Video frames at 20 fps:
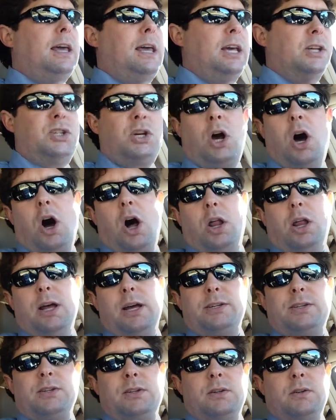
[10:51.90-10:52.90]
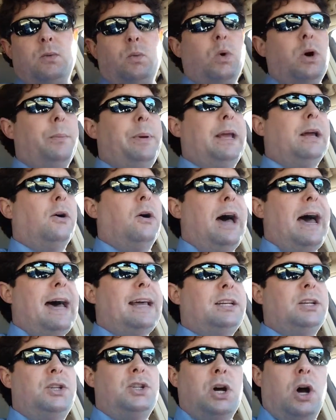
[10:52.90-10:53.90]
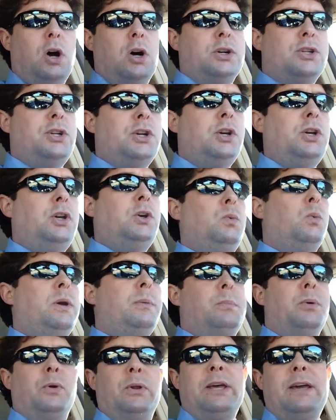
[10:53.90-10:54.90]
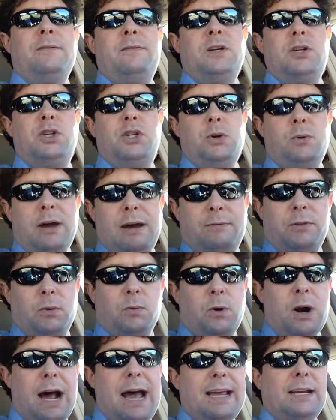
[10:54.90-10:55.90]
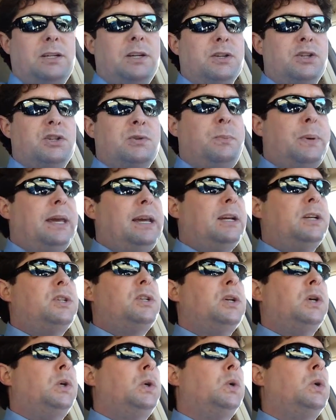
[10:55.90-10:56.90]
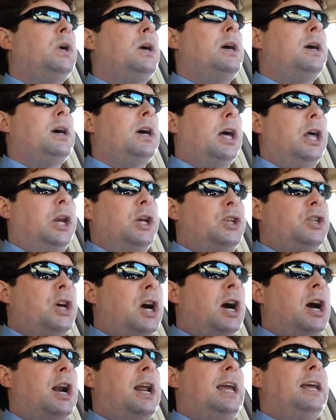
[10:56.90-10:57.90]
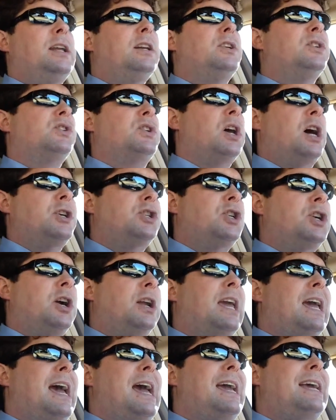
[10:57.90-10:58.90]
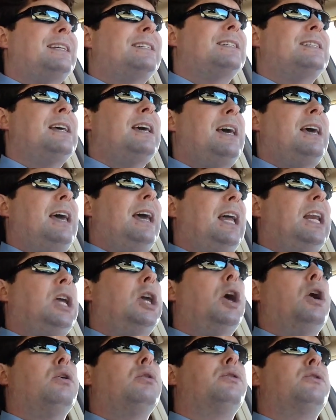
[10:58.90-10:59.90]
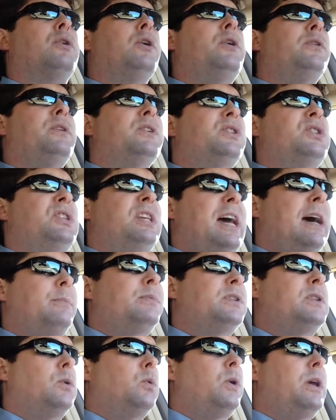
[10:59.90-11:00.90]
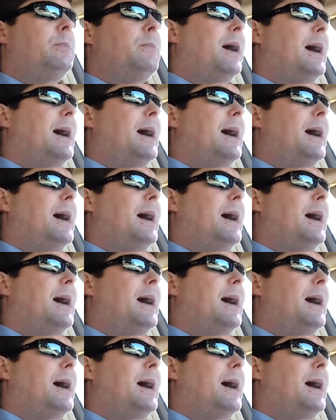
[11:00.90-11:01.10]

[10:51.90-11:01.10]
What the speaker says: is call us. We'll be glad to talk to you. We believe that you have the right to speak to an attorney and discuss your case and go through the steps that we